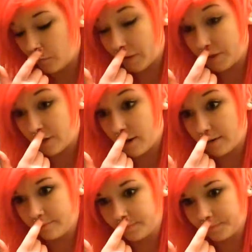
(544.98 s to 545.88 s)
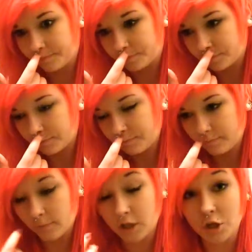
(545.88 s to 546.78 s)
which,
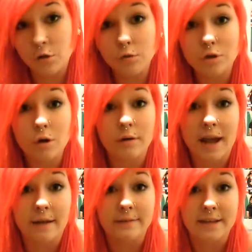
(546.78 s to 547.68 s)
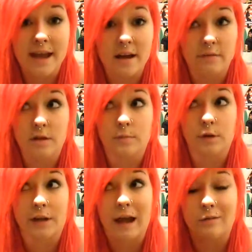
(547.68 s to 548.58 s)
you don't have to have a
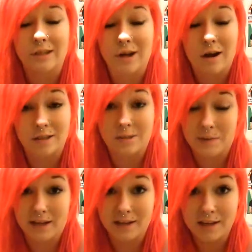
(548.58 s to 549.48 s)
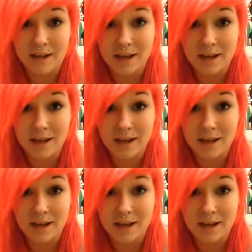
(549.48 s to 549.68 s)
Tumblr account to talk to me.